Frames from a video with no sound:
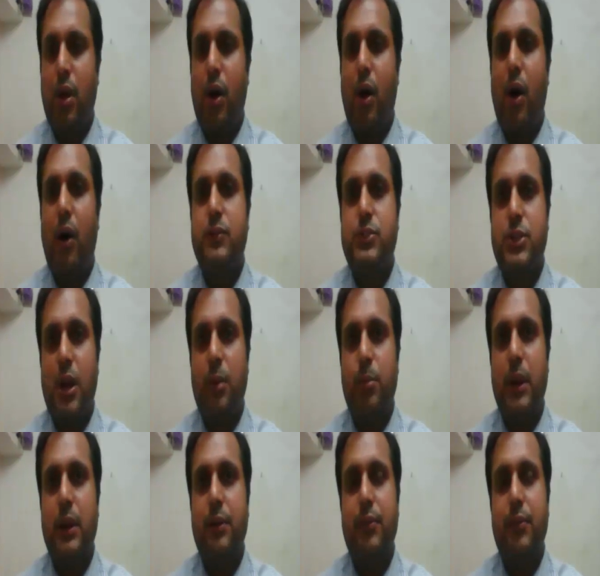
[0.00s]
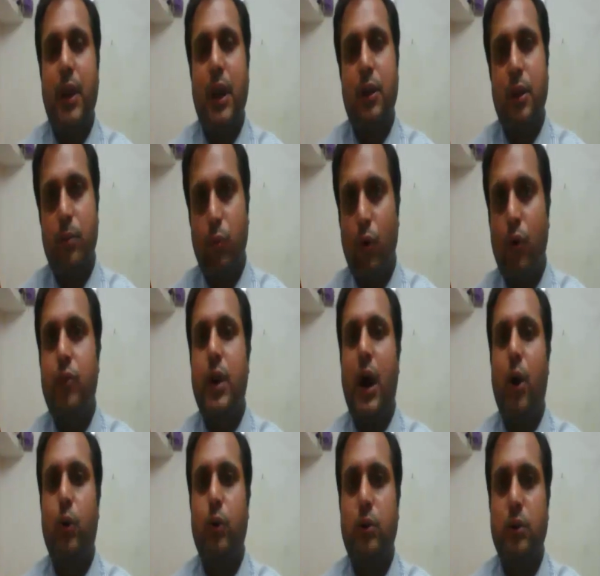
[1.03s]
of Germany were removed
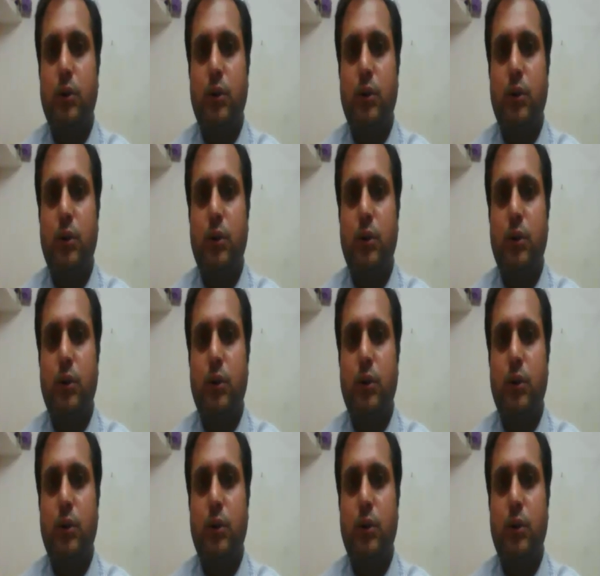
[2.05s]
out,